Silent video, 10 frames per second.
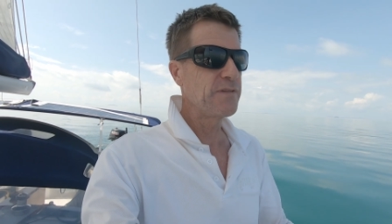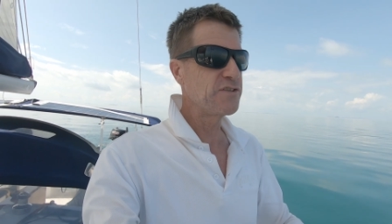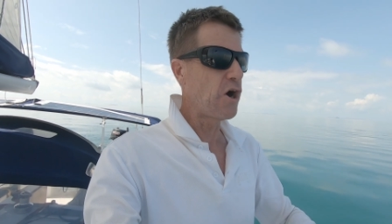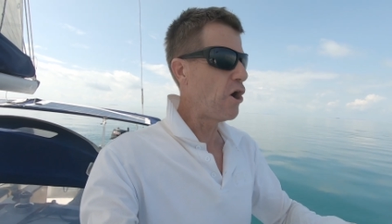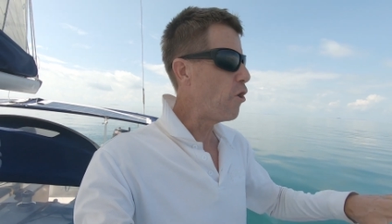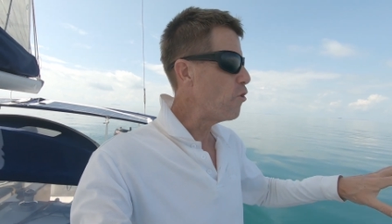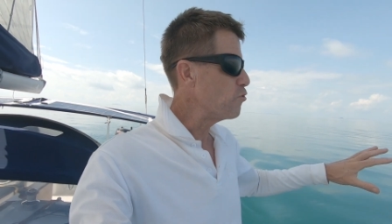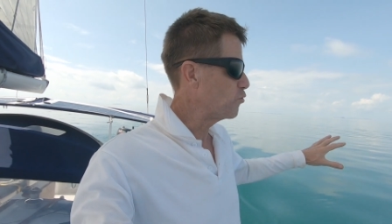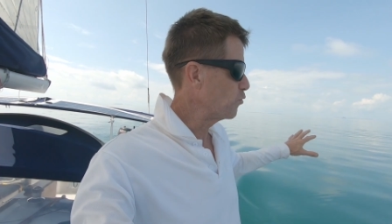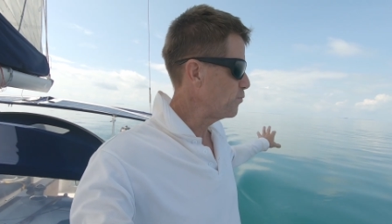There's a
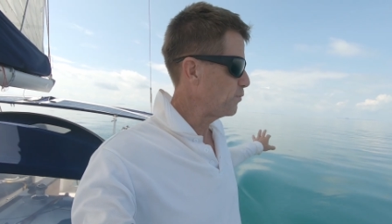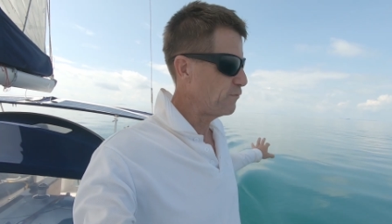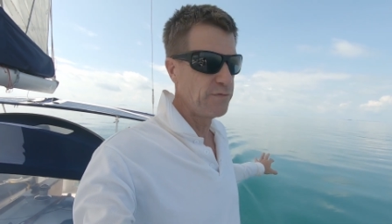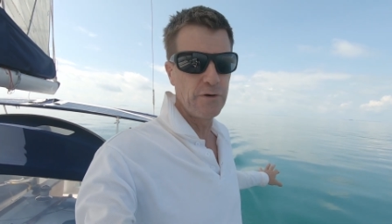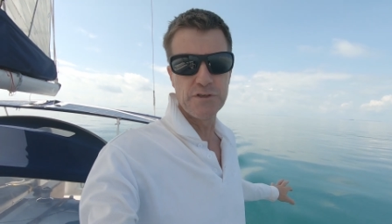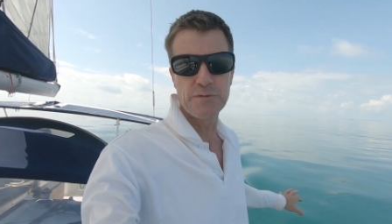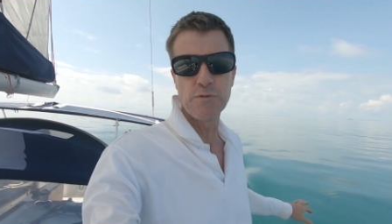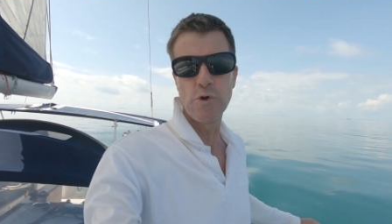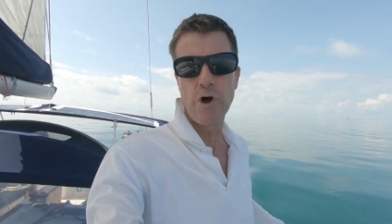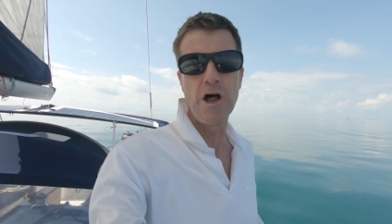whole group of very
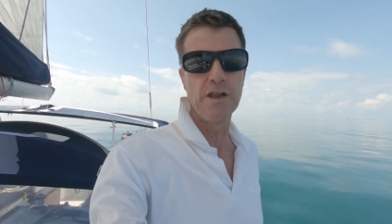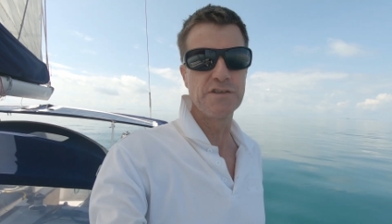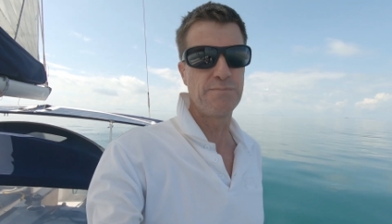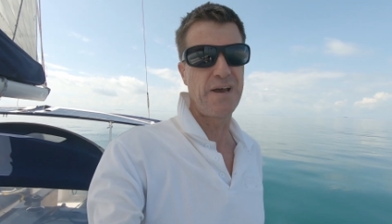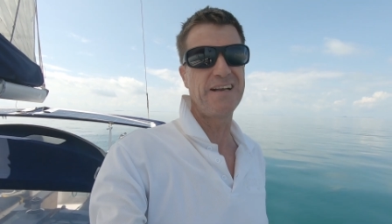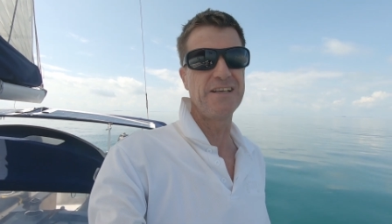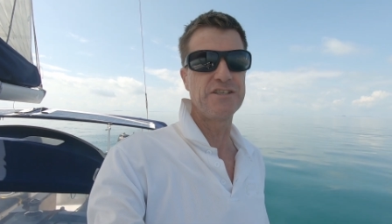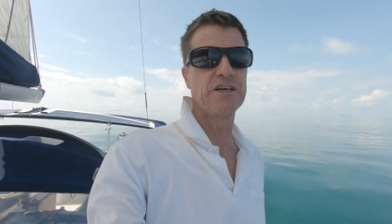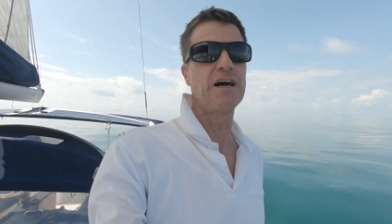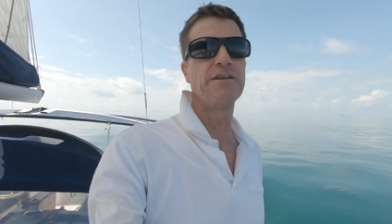small islands, badly
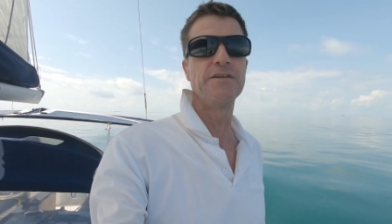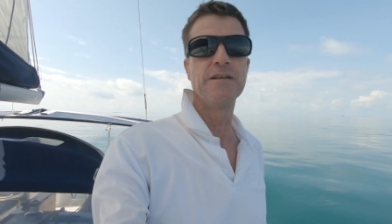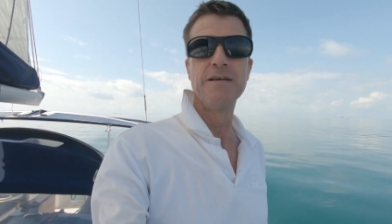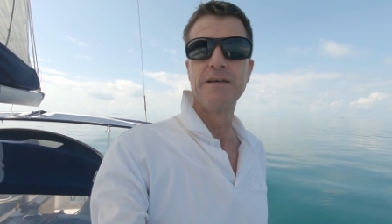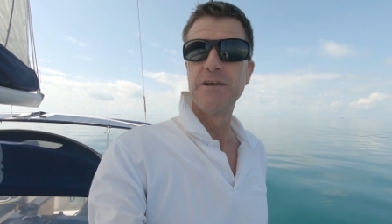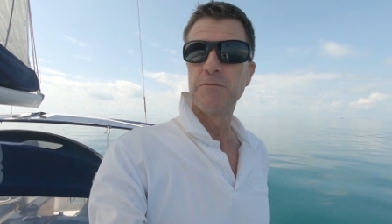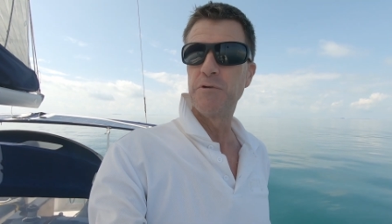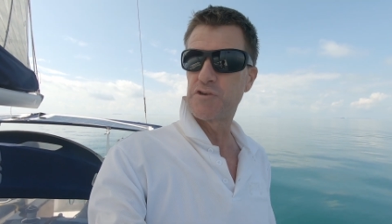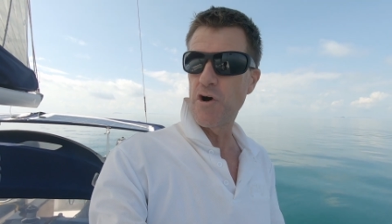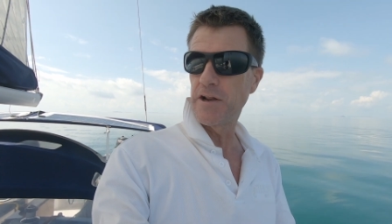charted,
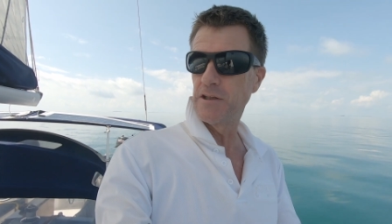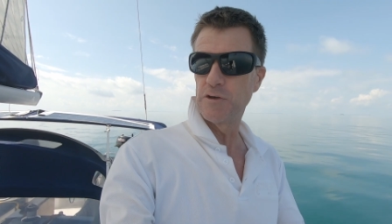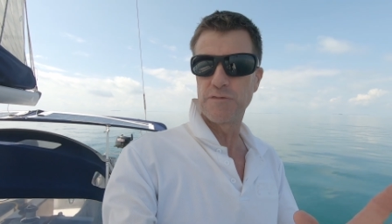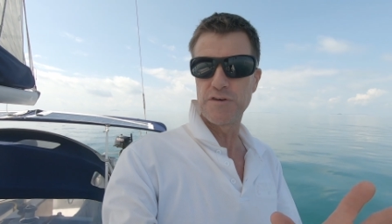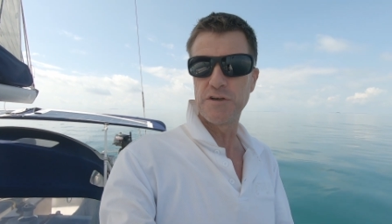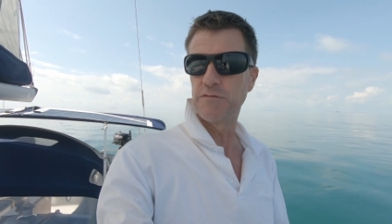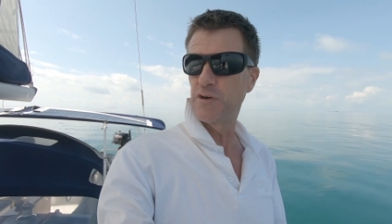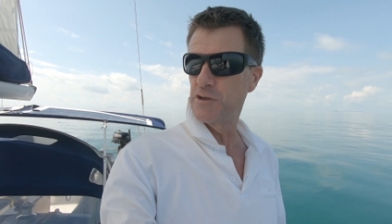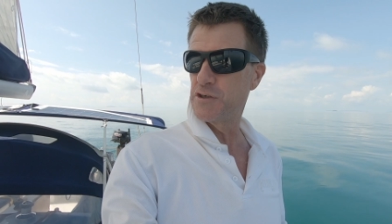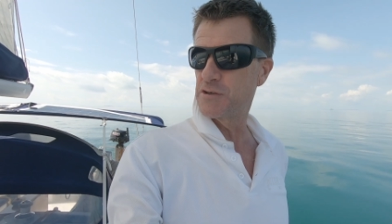with tiny little fishing
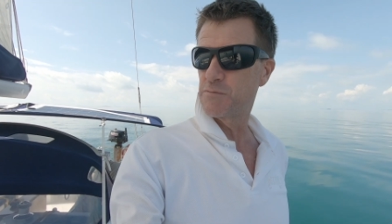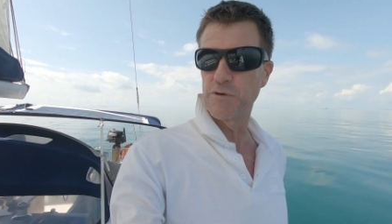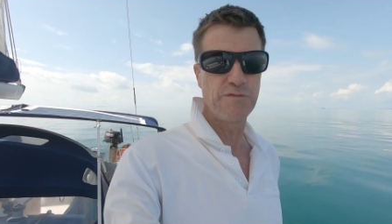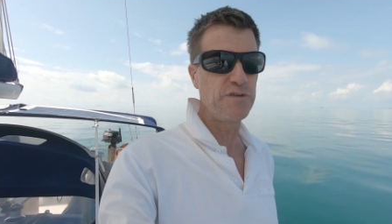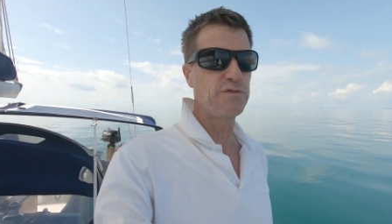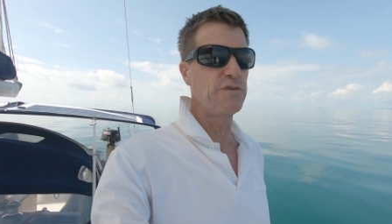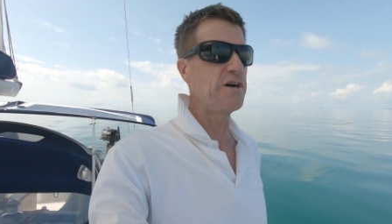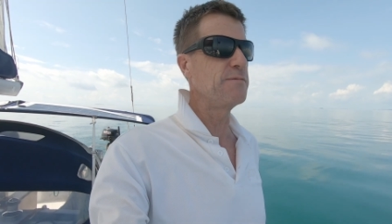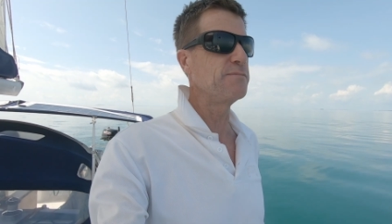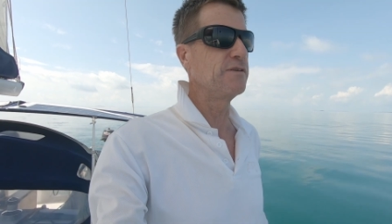villages with fish
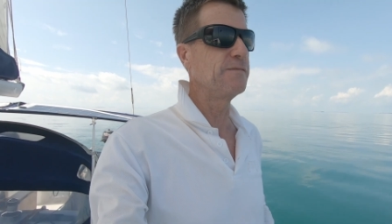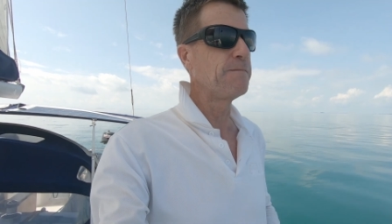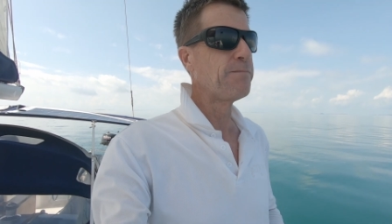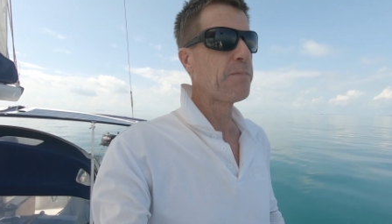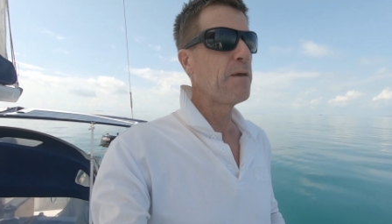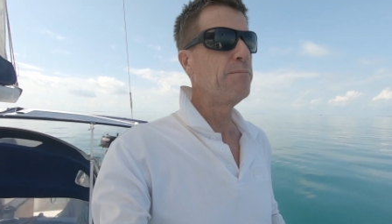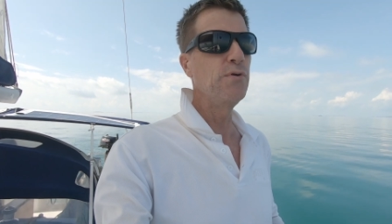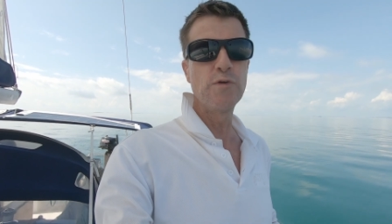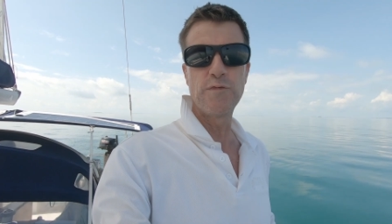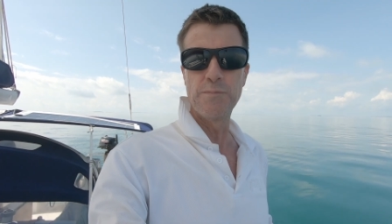farms and
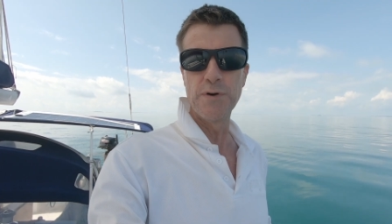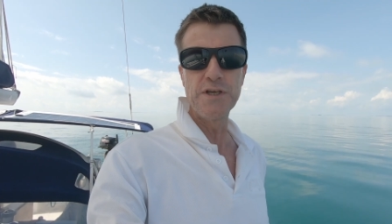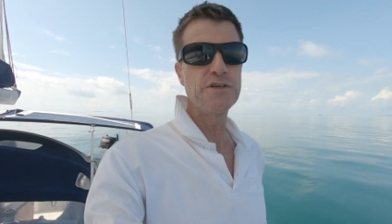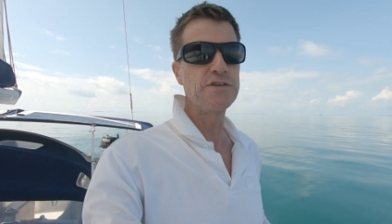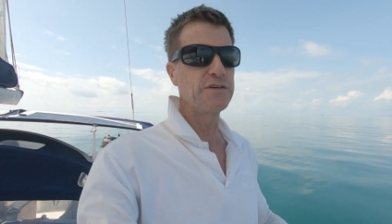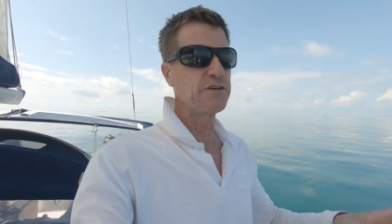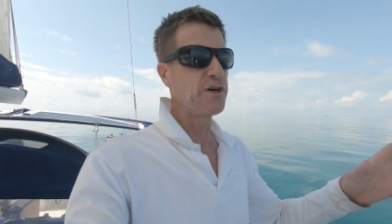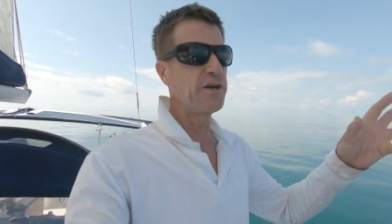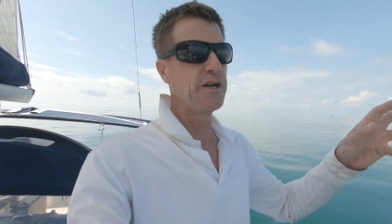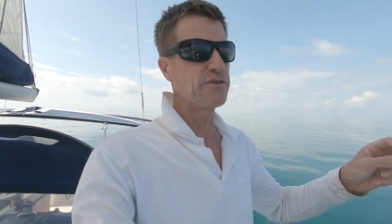beautiful beaches and
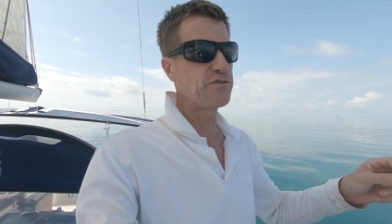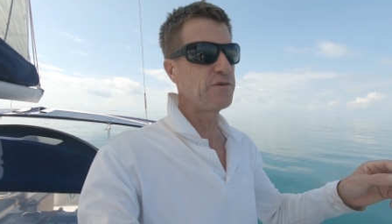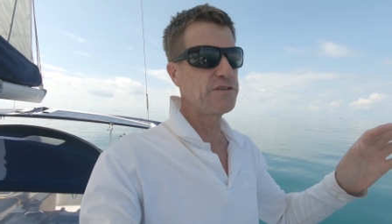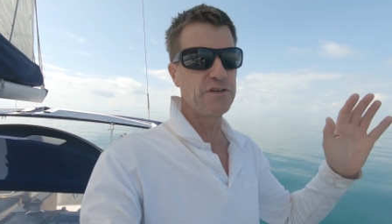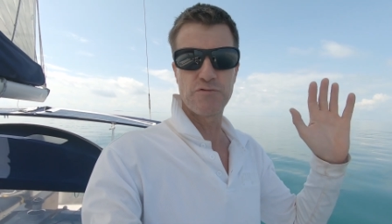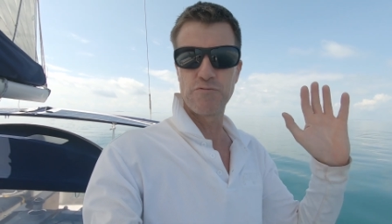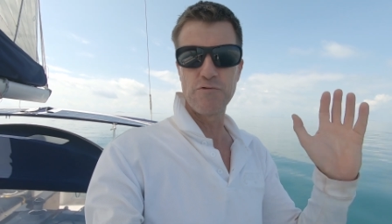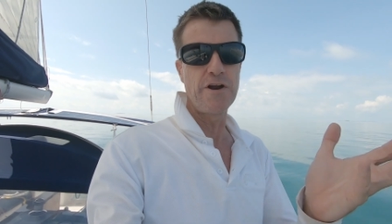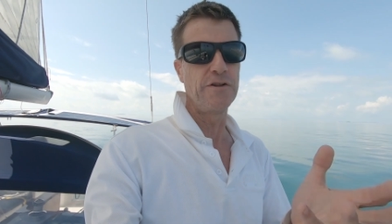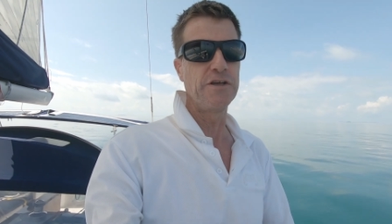coconut trees, and it's
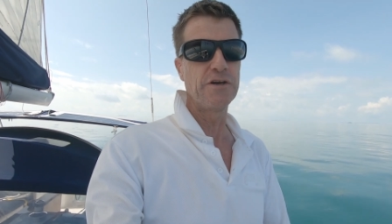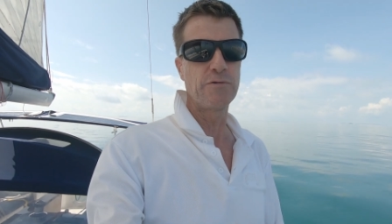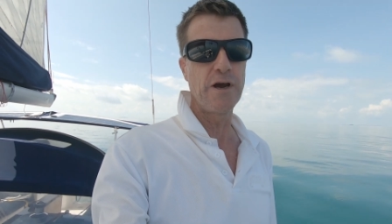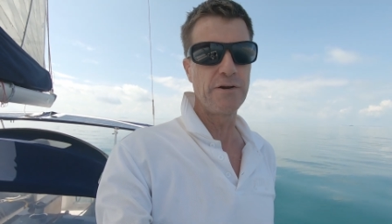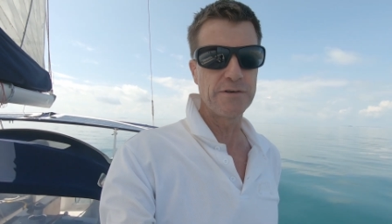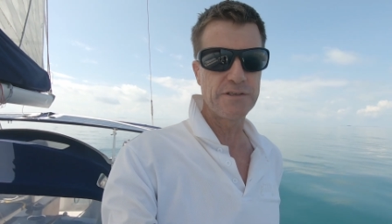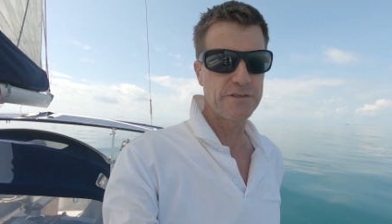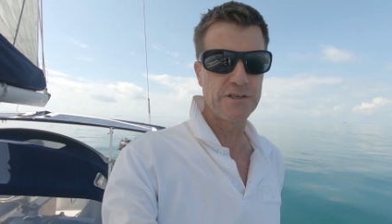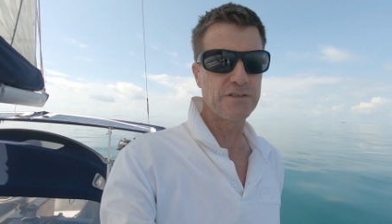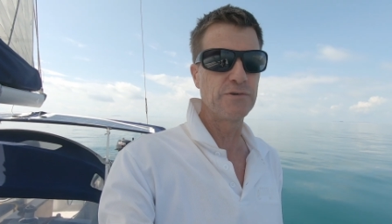right on the equator. It's
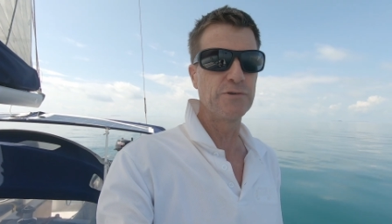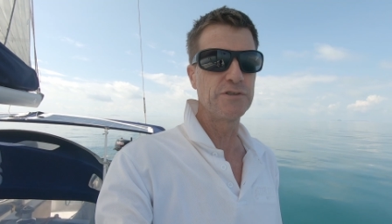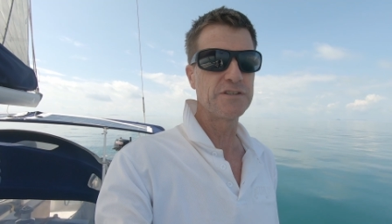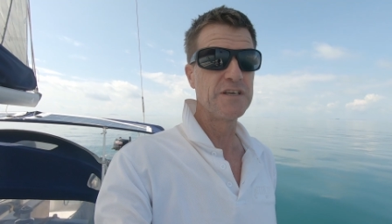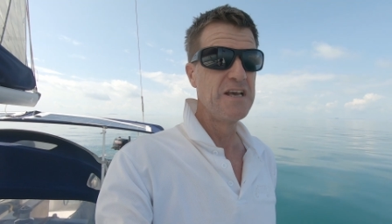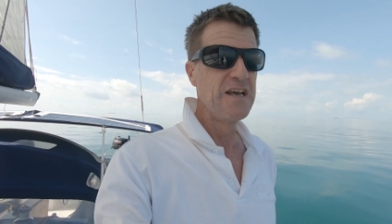just gorgeous.